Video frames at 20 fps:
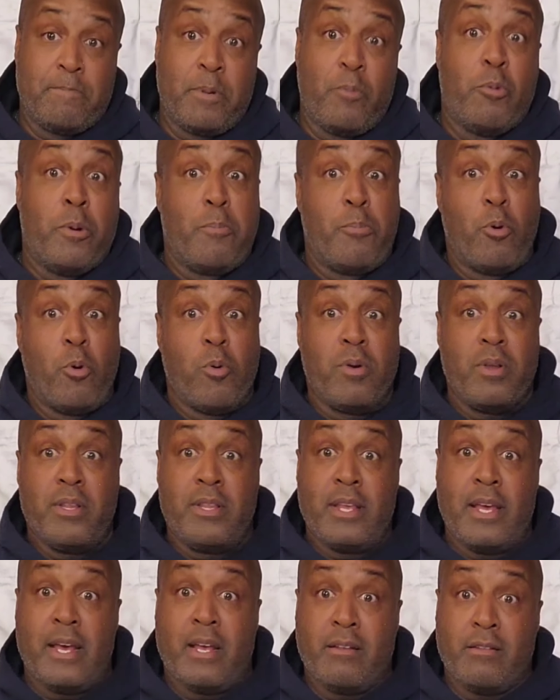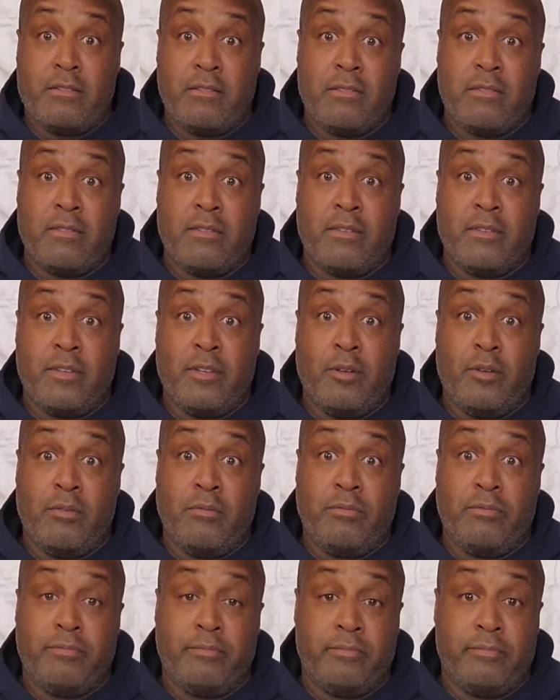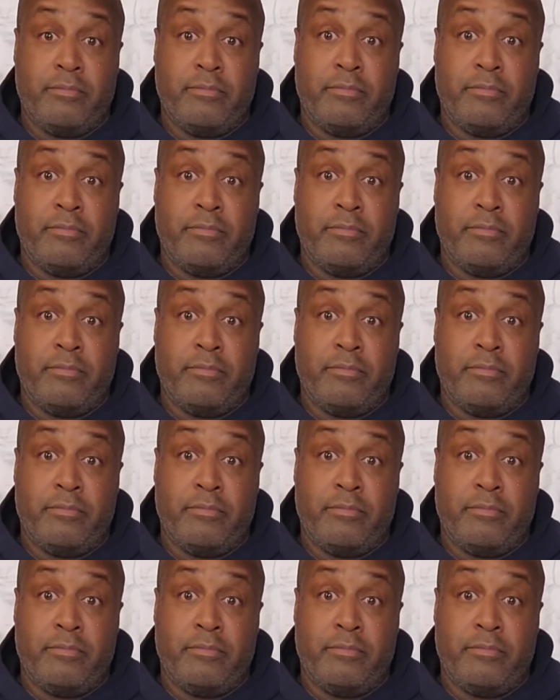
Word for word: been reported that, you know,